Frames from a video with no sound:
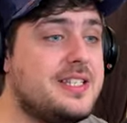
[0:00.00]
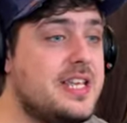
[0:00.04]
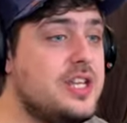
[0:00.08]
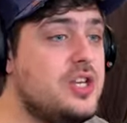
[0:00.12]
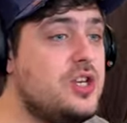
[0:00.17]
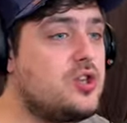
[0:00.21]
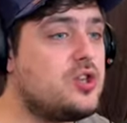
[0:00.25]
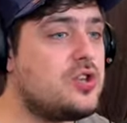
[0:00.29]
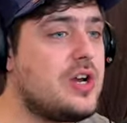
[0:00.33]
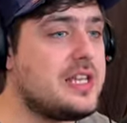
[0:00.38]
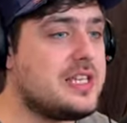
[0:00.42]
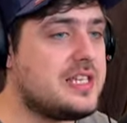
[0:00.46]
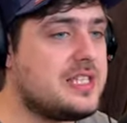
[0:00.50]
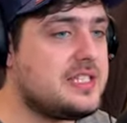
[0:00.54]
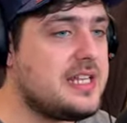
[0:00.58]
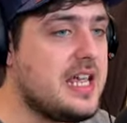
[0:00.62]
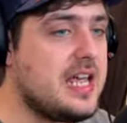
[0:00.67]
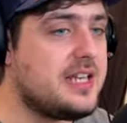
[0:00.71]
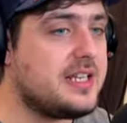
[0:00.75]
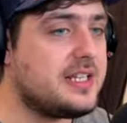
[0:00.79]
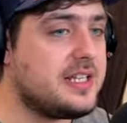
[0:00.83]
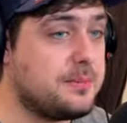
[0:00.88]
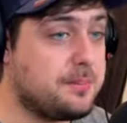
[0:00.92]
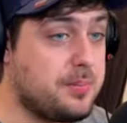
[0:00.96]

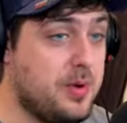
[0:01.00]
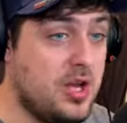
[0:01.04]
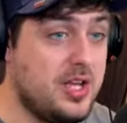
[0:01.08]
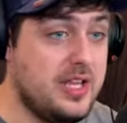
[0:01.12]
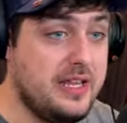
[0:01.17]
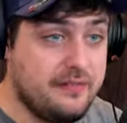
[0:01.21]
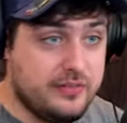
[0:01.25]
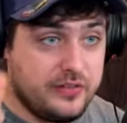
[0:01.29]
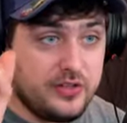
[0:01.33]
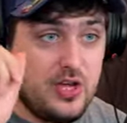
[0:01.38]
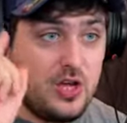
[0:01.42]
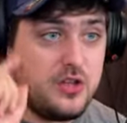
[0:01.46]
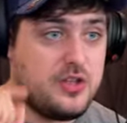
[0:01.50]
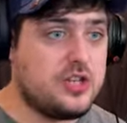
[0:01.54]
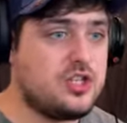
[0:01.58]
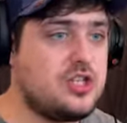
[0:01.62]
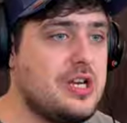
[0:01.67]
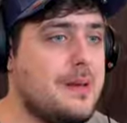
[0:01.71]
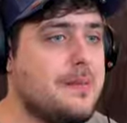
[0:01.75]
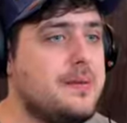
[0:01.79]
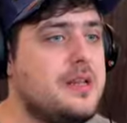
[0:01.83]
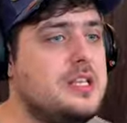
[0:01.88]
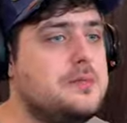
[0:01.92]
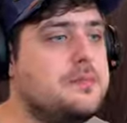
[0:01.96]
interesting. But even though the
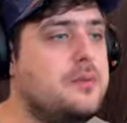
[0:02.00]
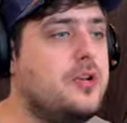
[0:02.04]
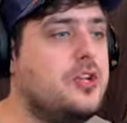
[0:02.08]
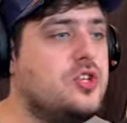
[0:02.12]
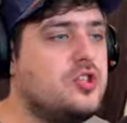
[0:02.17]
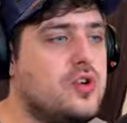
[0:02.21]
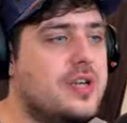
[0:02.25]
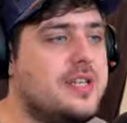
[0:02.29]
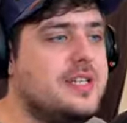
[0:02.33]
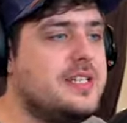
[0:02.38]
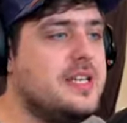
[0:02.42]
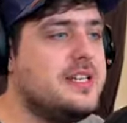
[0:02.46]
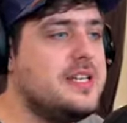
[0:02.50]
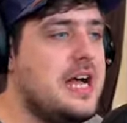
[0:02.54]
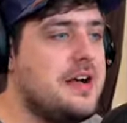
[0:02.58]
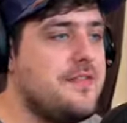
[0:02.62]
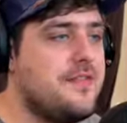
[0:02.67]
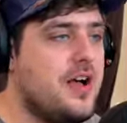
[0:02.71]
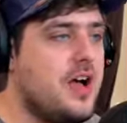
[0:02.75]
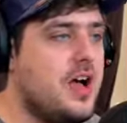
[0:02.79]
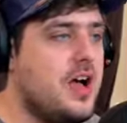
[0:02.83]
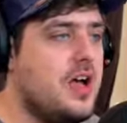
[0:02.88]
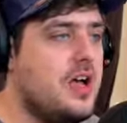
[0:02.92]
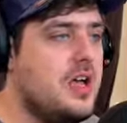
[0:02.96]
Japanese bullet train did have
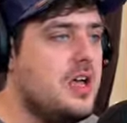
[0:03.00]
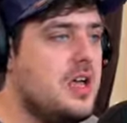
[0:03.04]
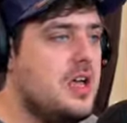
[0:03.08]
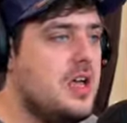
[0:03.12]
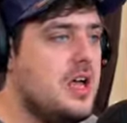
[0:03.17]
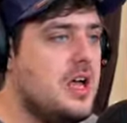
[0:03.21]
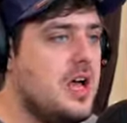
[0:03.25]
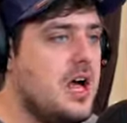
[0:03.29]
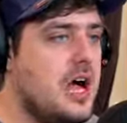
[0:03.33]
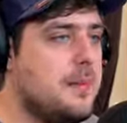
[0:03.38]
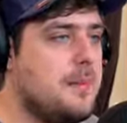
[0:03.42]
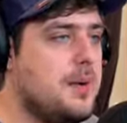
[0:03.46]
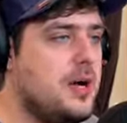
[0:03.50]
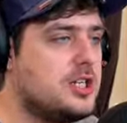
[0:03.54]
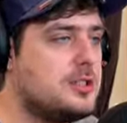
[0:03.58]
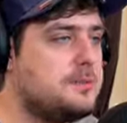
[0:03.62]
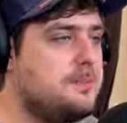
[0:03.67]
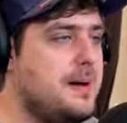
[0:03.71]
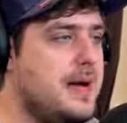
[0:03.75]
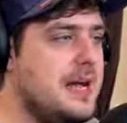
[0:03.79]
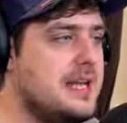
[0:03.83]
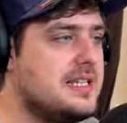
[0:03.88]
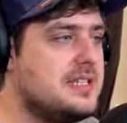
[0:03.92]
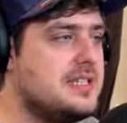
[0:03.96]
a, a much
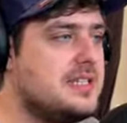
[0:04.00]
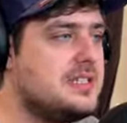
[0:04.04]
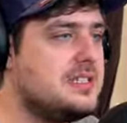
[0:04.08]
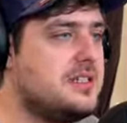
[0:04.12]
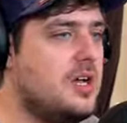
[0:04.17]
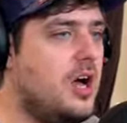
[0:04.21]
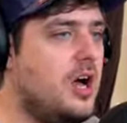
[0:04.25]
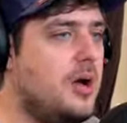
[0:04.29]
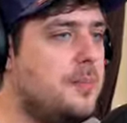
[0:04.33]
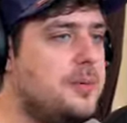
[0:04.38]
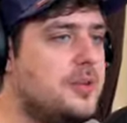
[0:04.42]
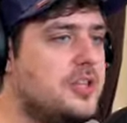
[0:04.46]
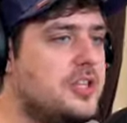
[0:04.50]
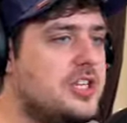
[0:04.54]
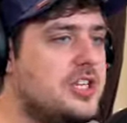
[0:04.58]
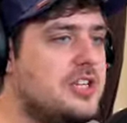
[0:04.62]
better start, but the